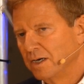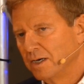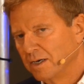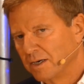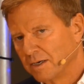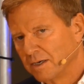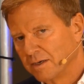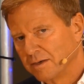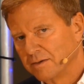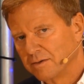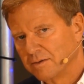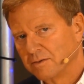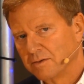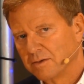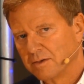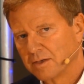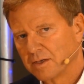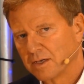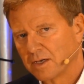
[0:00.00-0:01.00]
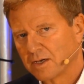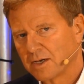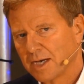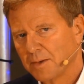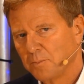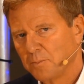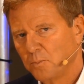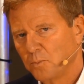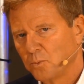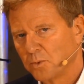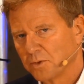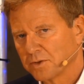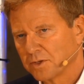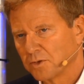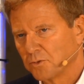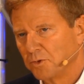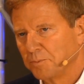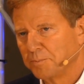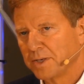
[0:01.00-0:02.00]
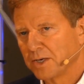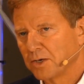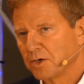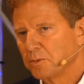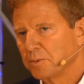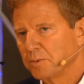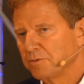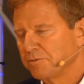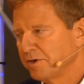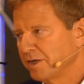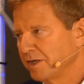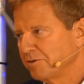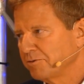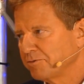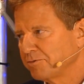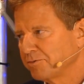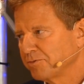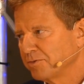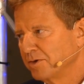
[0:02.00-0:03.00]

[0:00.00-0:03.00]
uh, come with a repairable valve